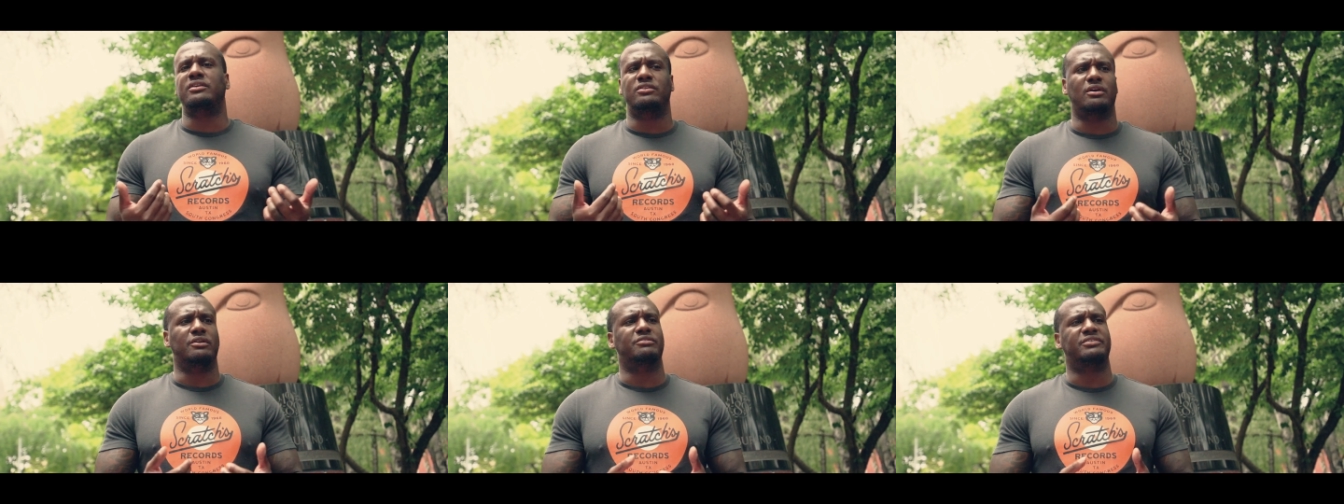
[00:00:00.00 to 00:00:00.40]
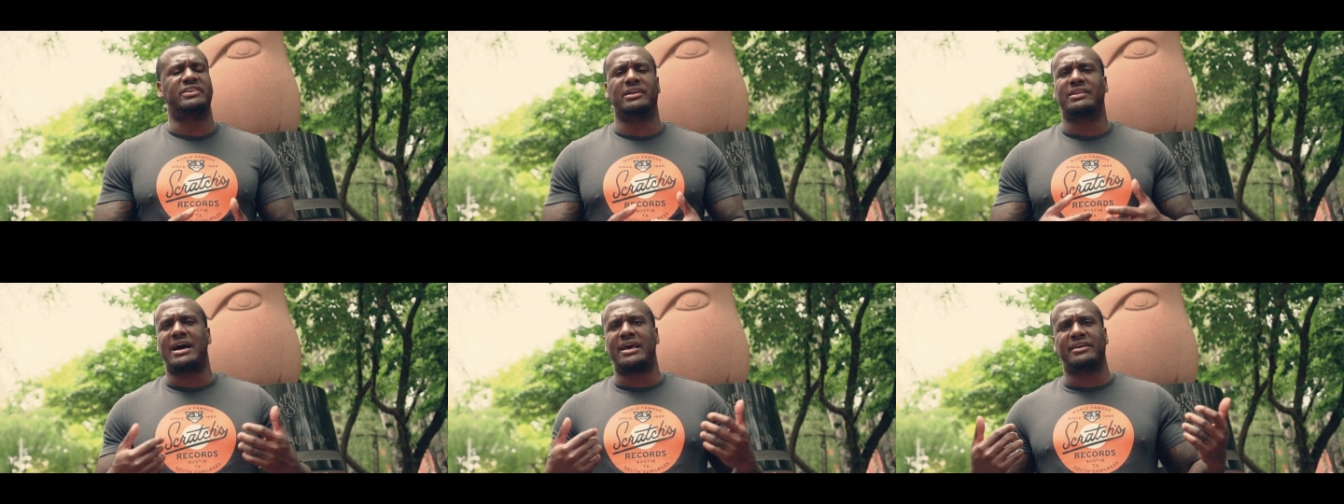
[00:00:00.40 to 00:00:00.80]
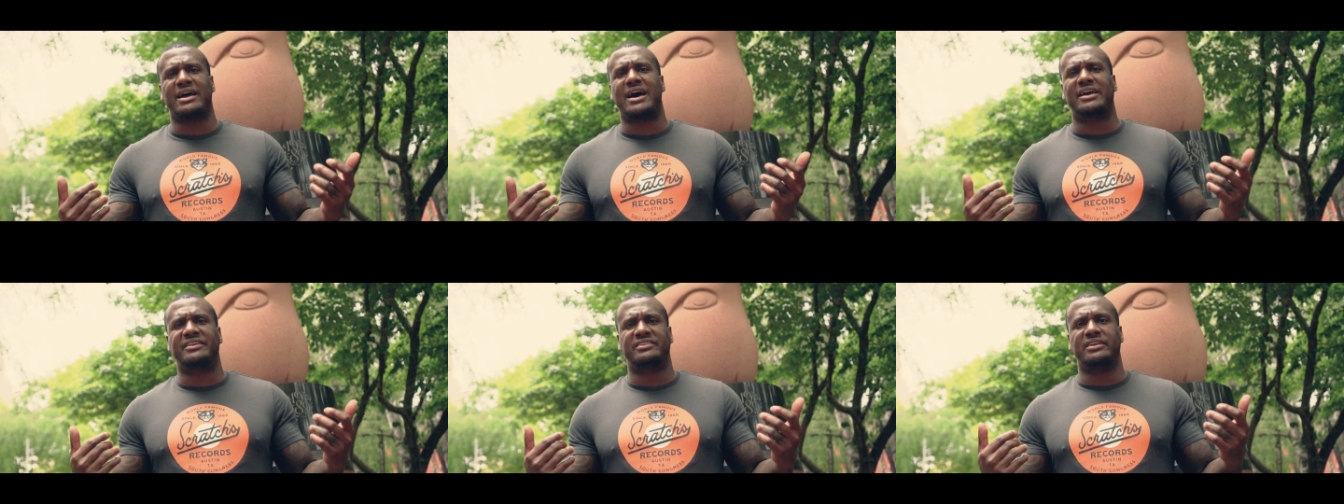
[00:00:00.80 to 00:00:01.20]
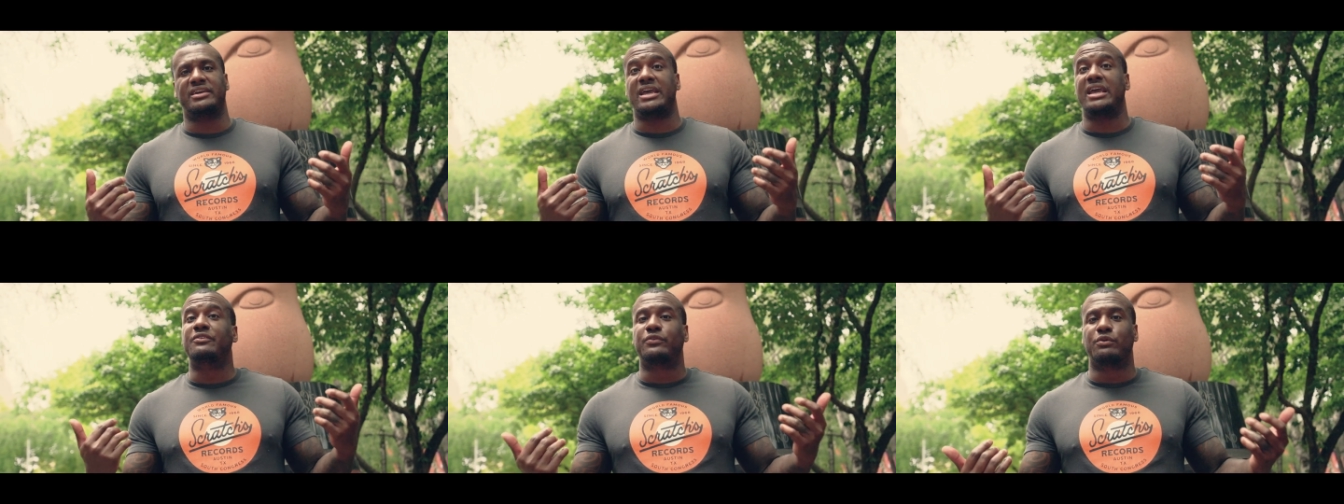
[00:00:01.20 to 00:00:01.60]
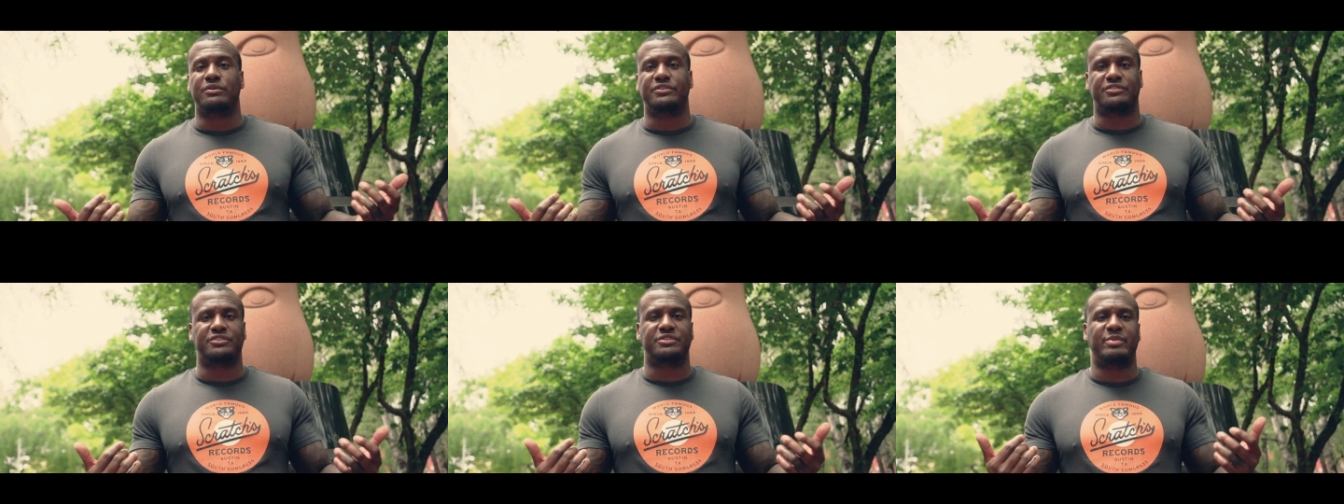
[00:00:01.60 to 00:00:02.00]
You know, you'll see a lot of guys in the
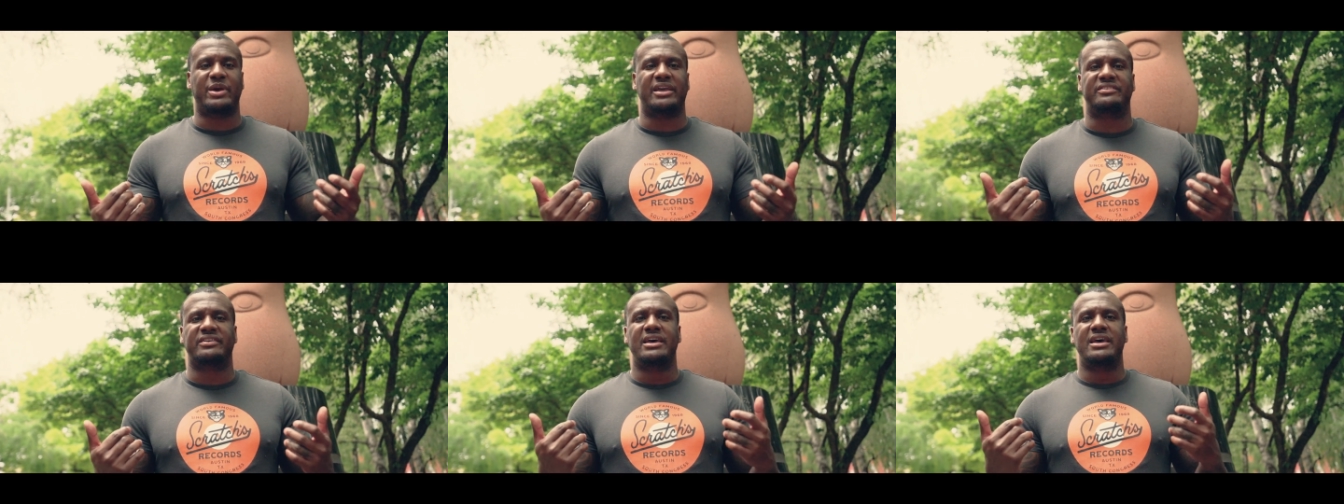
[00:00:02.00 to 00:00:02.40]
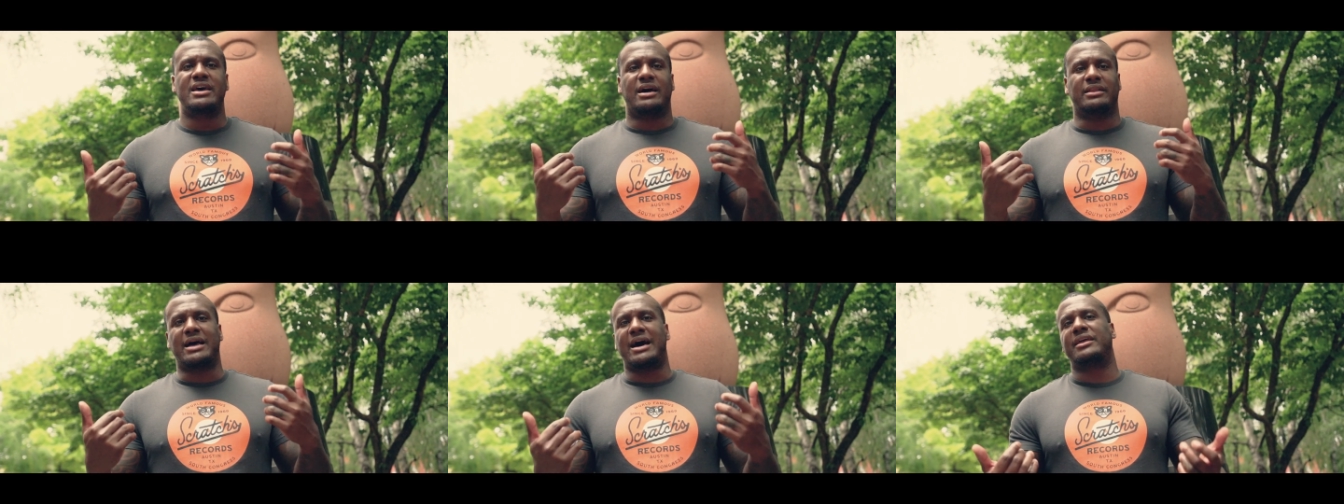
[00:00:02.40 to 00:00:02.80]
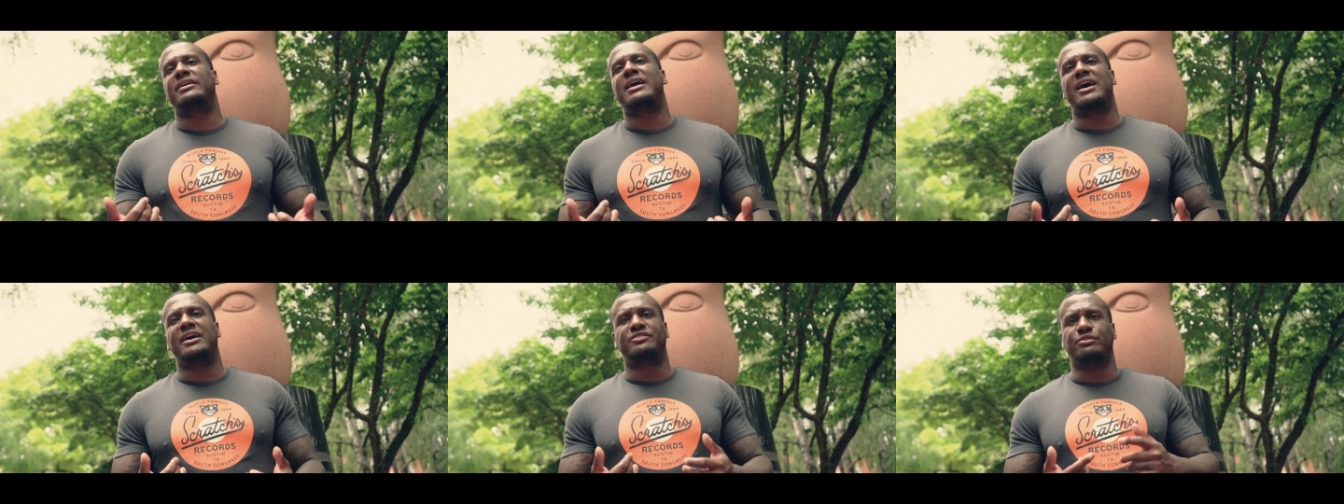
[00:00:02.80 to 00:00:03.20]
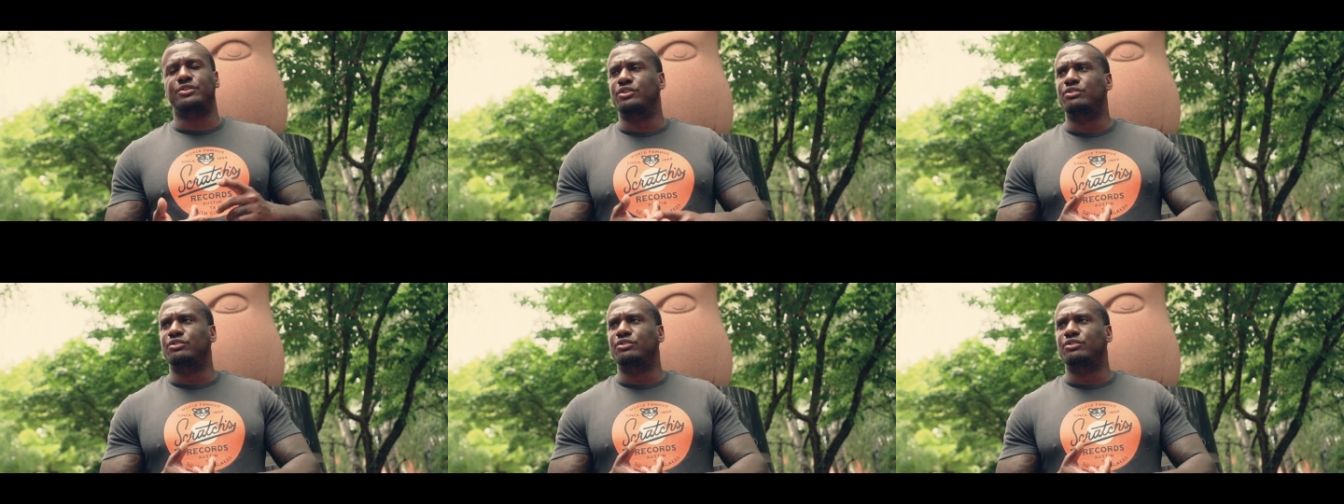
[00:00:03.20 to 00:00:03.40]
influencer space, a lot of guys on